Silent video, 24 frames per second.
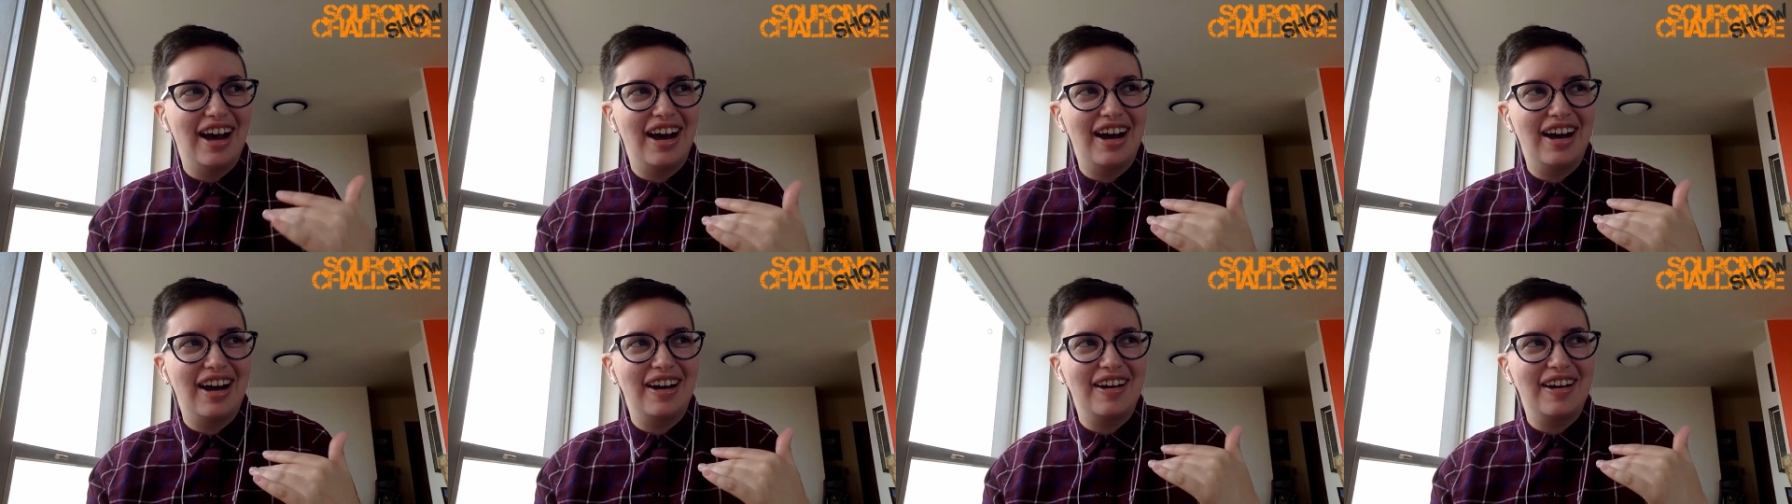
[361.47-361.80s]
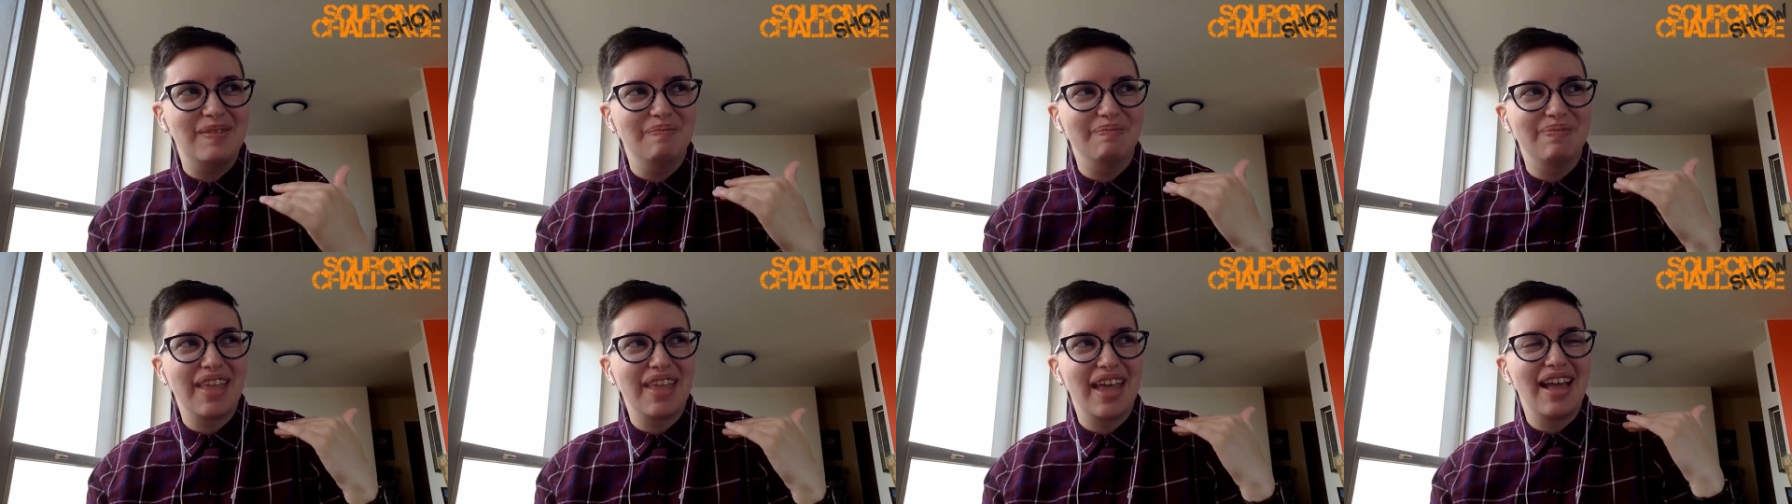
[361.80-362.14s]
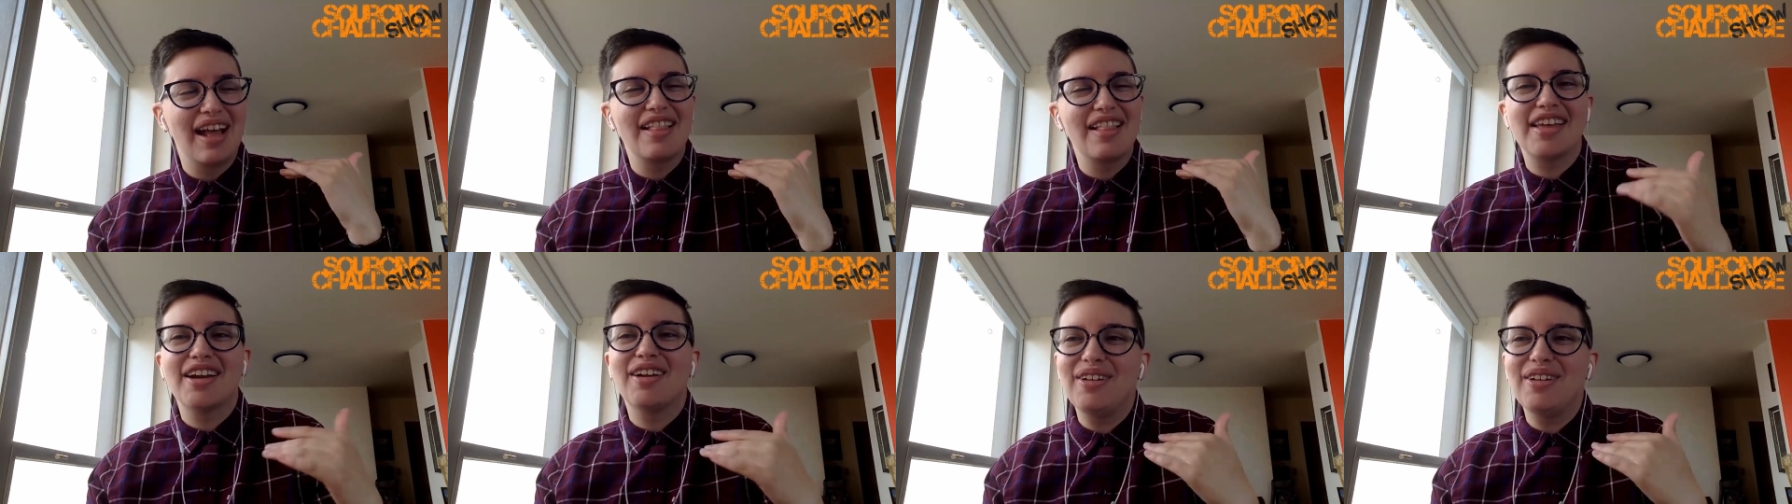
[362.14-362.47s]

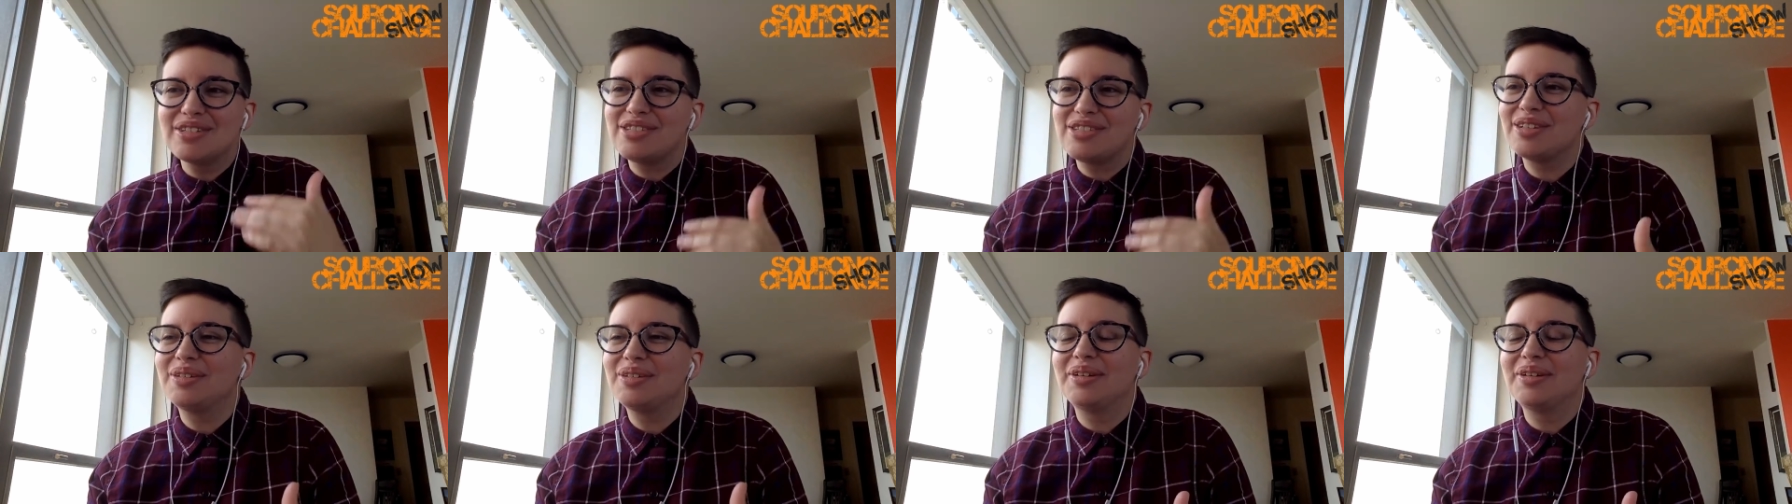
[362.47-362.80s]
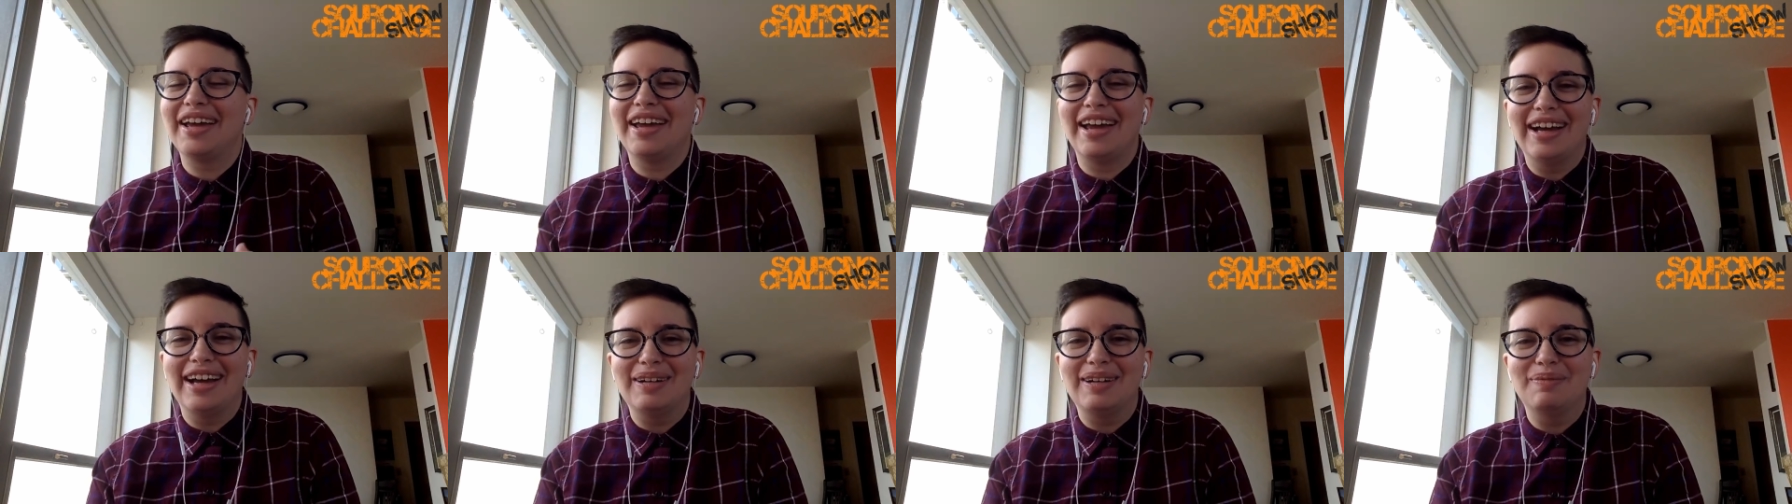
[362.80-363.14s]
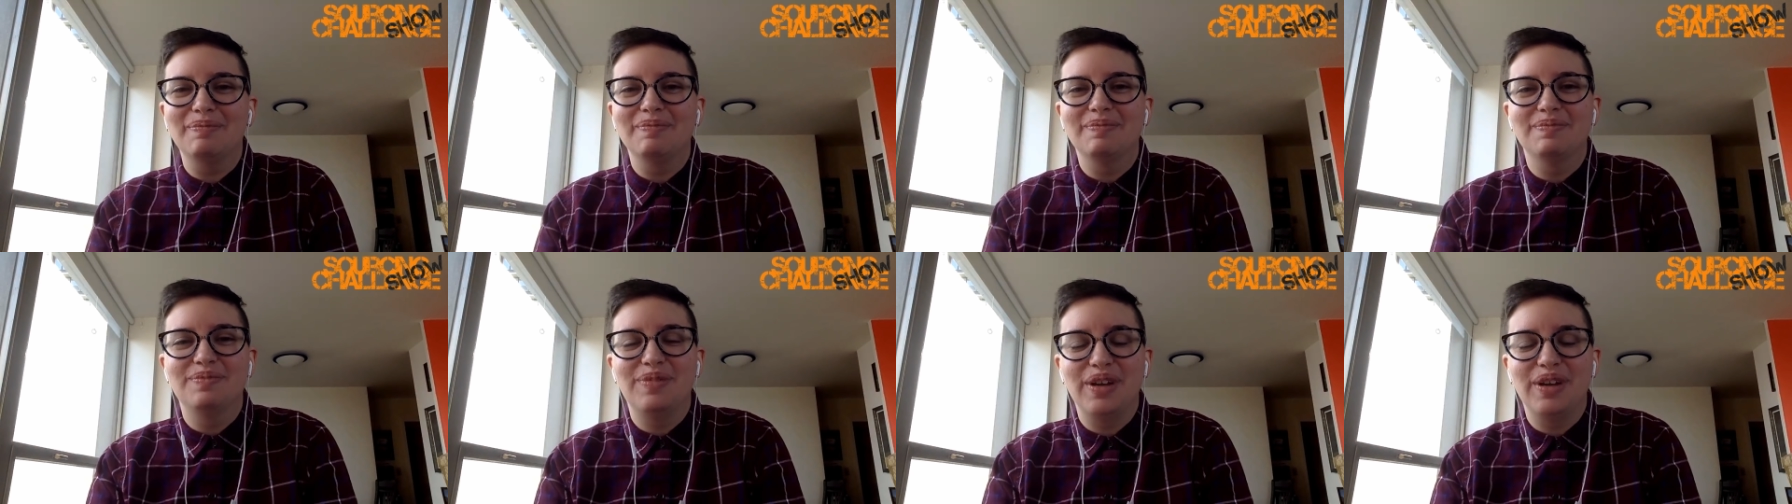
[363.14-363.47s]
And then also I
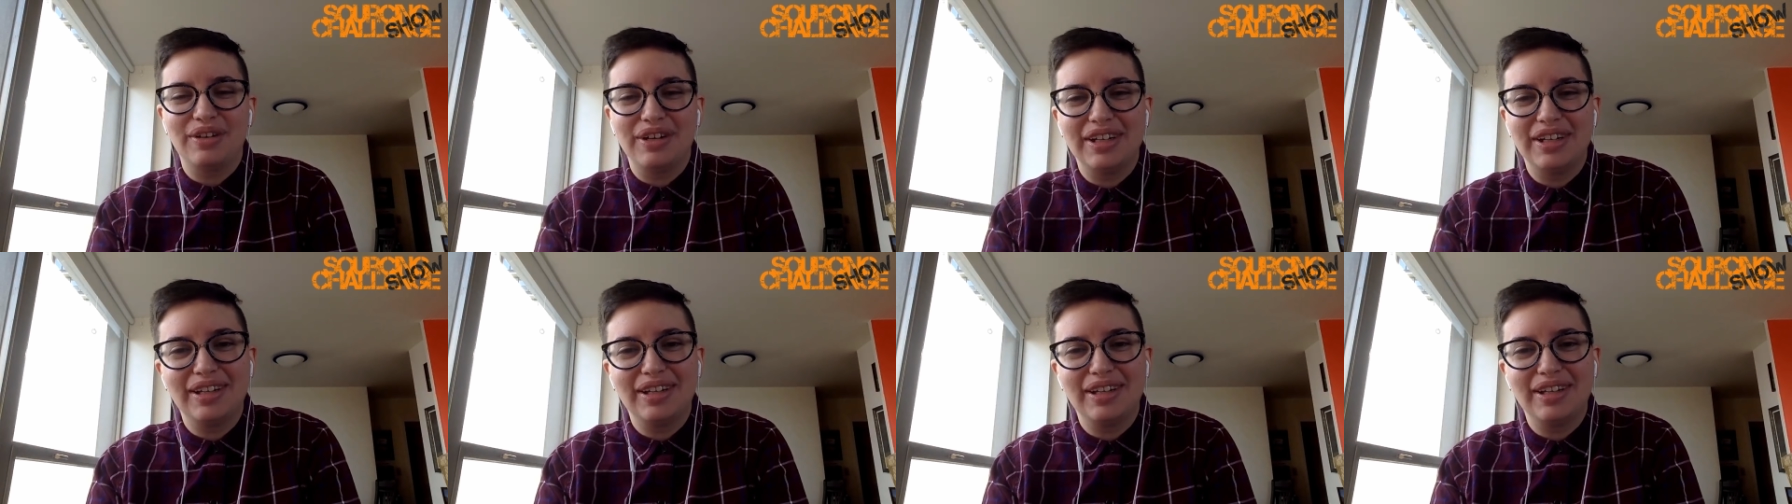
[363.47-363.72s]
am